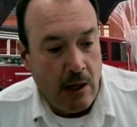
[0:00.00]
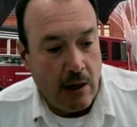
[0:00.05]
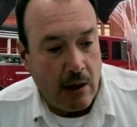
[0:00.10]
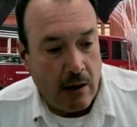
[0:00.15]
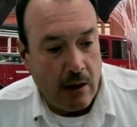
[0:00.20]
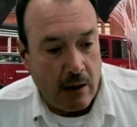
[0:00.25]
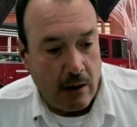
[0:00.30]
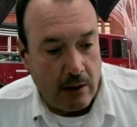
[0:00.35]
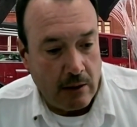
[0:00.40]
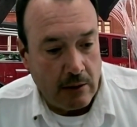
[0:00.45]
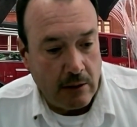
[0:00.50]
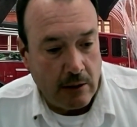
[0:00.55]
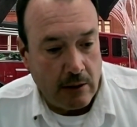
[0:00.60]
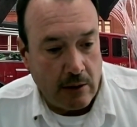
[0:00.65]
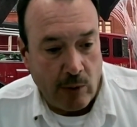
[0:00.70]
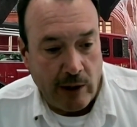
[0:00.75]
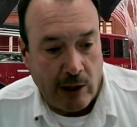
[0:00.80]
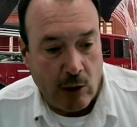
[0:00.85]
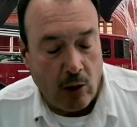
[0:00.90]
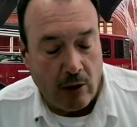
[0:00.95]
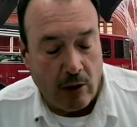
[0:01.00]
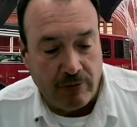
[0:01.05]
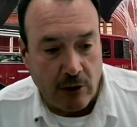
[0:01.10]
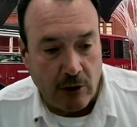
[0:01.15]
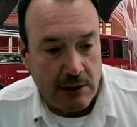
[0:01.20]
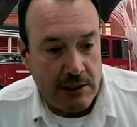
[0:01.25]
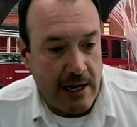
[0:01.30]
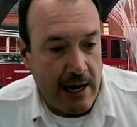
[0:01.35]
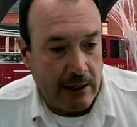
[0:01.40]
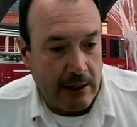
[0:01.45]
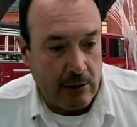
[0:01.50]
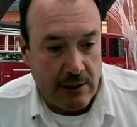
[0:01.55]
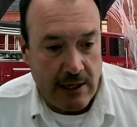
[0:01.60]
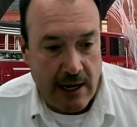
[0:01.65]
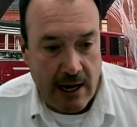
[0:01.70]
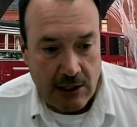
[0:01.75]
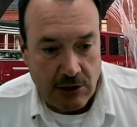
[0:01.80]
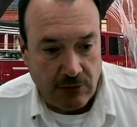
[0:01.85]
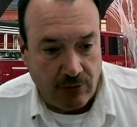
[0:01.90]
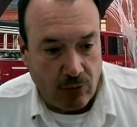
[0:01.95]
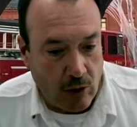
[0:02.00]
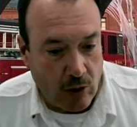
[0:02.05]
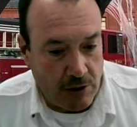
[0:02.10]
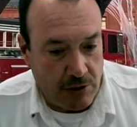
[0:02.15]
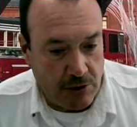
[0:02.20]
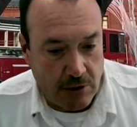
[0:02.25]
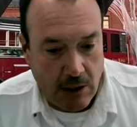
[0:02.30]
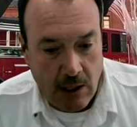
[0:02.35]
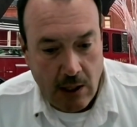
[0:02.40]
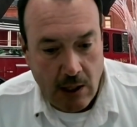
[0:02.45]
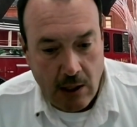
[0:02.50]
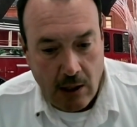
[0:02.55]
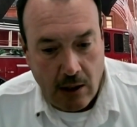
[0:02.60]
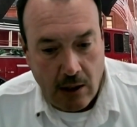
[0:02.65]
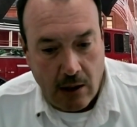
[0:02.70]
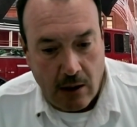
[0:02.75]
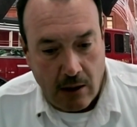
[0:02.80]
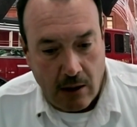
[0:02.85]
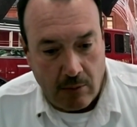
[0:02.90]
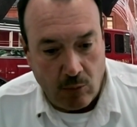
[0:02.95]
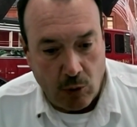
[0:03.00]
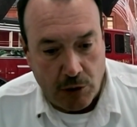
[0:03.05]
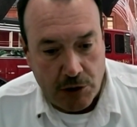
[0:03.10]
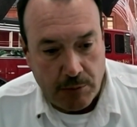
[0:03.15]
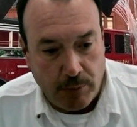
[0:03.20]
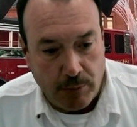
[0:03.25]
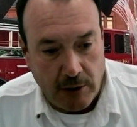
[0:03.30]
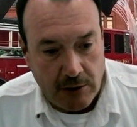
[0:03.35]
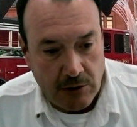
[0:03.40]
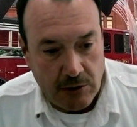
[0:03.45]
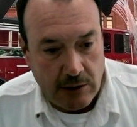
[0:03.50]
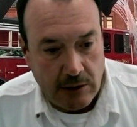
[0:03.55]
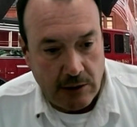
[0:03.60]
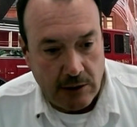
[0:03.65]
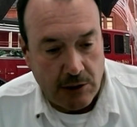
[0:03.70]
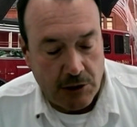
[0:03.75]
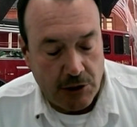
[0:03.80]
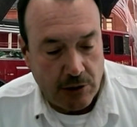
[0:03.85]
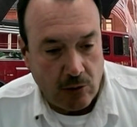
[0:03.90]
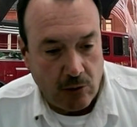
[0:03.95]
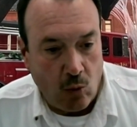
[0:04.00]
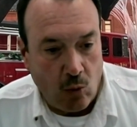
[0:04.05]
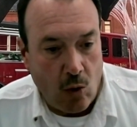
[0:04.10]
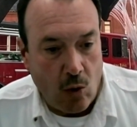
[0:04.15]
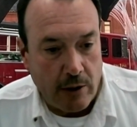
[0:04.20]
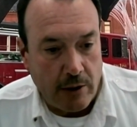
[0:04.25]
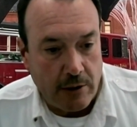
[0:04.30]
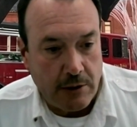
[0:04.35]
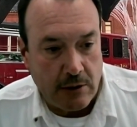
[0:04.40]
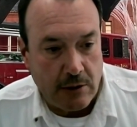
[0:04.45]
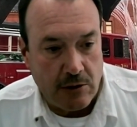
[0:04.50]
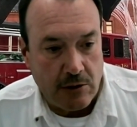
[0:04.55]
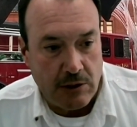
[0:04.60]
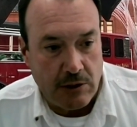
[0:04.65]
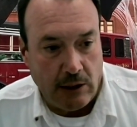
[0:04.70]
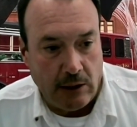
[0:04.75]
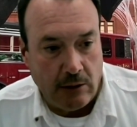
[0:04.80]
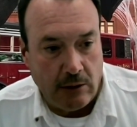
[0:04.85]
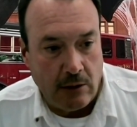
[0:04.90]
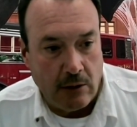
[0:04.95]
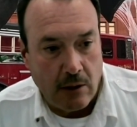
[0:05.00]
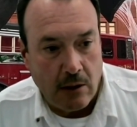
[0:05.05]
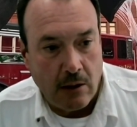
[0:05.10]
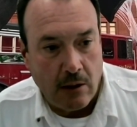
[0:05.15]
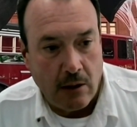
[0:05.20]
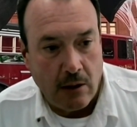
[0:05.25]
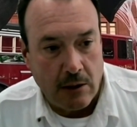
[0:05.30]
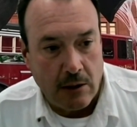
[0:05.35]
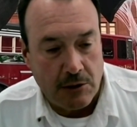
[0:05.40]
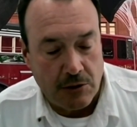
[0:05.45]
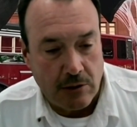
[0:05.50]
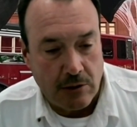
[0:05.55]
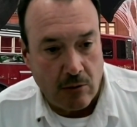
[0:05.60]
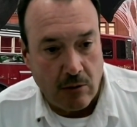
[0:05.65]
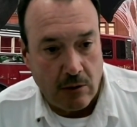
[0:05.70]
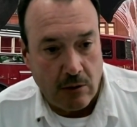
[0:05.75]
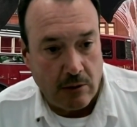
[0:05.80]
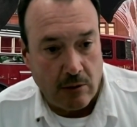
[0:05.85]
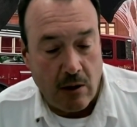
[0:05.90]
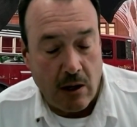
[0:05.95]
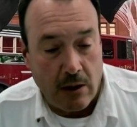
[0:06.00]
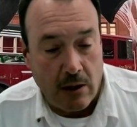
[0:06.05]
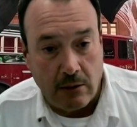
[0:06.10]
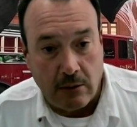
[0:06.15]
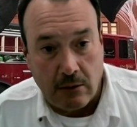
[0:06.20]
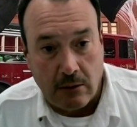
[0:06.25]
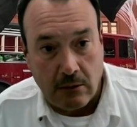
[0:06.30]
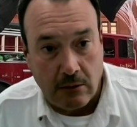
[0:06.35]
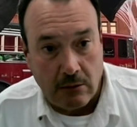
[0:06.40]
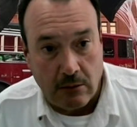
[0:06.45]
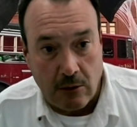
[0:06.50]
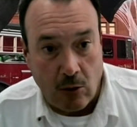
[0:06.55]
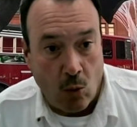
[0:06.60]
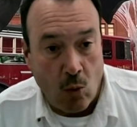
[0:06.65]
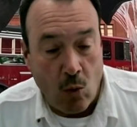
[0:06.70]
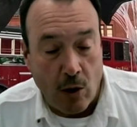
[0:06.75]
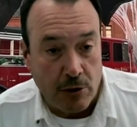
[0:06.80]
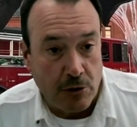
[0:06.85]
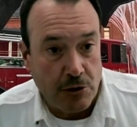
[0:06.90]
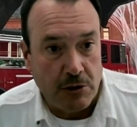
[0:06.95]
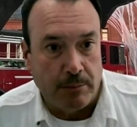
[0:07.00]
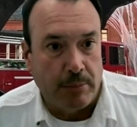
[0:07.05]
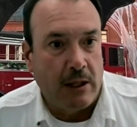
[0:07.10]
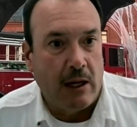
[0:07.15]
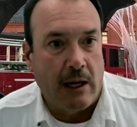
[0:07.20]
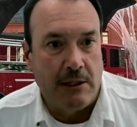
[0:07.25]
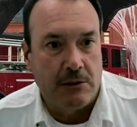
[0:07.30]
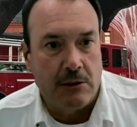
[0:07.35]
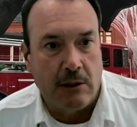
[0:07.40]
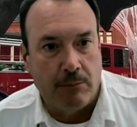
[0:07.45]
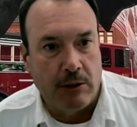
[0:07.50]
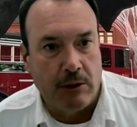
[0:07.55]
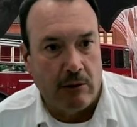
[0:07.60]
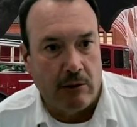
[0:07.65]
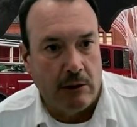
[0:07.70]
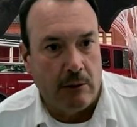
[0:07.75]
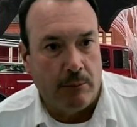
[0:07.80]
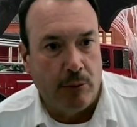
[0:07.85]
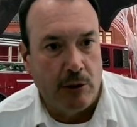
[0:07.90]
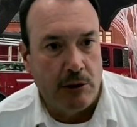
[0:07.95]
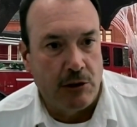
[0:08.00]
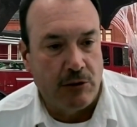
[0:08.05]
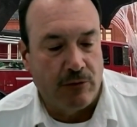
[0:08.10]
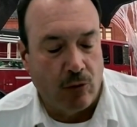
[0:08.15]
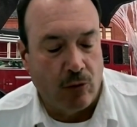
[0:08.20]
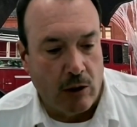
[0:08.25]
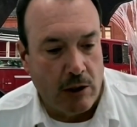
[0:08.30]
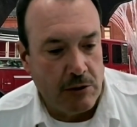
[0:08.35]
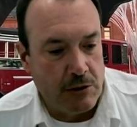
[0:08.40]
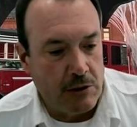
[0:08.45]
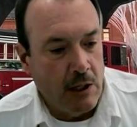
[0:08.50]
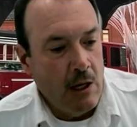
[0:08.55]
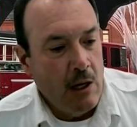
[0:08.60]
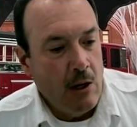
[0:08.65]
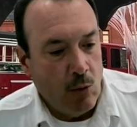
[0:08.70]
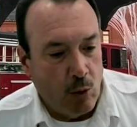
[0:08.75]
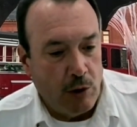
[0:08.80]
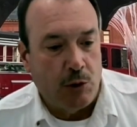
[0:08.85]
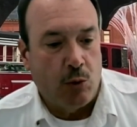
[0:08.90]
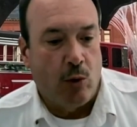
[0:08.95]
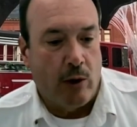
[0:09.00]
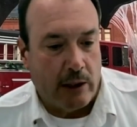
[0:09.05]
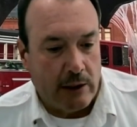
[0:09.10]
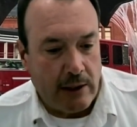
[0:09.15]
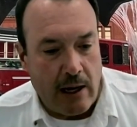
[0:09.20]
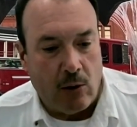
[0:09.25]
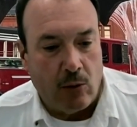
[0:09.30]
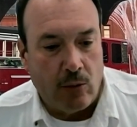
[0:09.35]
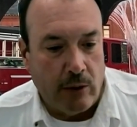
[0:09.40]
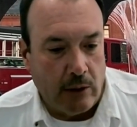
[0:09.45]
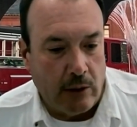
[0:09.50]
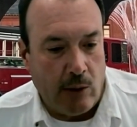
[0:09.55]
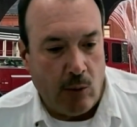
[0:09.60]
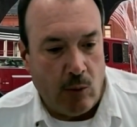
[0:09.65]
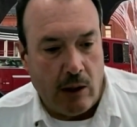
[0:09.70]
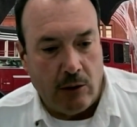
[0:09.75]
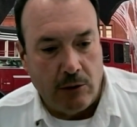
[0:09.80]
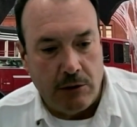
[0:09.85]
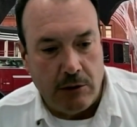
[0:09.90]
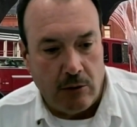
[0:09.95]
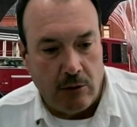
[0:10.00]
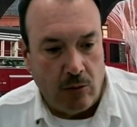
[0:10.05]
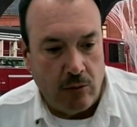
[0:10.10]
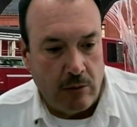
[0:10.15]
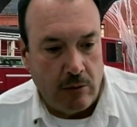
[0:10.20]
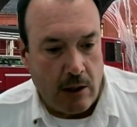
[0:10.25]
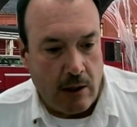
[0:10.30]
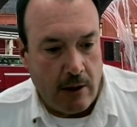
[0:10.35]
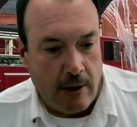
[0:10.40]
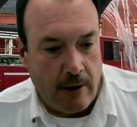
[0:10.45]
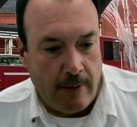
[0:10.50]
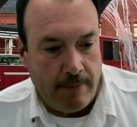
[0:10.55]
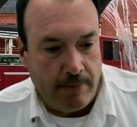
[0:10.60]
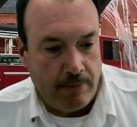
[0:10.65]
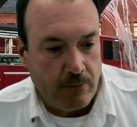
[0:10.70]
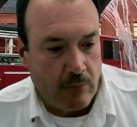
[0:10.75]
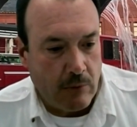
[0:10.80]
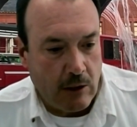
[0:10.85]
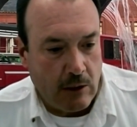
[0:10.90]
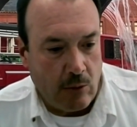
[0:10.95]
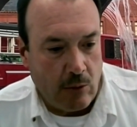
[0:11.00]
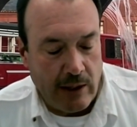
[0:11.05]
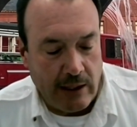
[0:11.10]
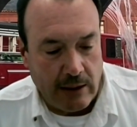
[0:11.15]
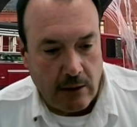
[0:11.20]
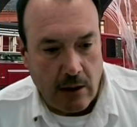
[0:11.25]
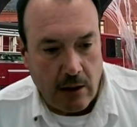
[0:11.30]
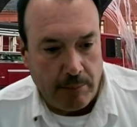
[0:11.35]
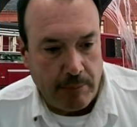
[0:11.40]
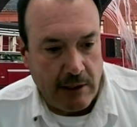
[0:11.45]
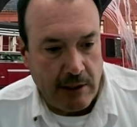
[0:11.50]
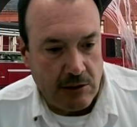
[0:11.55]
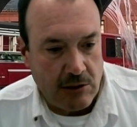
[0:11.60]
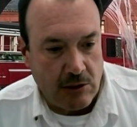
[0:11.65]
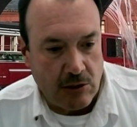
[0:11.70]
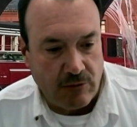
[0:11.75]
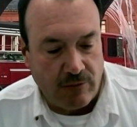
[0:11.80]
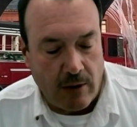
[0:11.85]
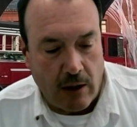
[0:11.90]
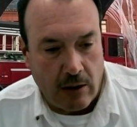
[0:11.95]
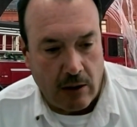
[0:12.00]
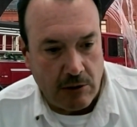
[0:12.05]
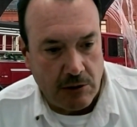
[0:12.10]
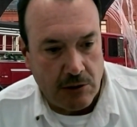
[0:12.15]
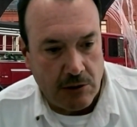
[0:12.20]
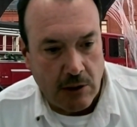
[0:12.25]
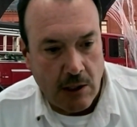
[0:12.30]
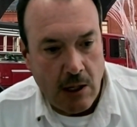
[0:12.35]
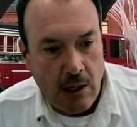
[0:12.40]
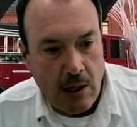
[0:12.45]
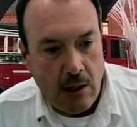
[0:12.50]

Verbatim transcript: Uh, you know, we call for a tanker task force, um, which brings in additional water to the scene because uh, there there are no water supplies up there on the bridge for us, which worked out really well too. Um, you know, we had companies as far as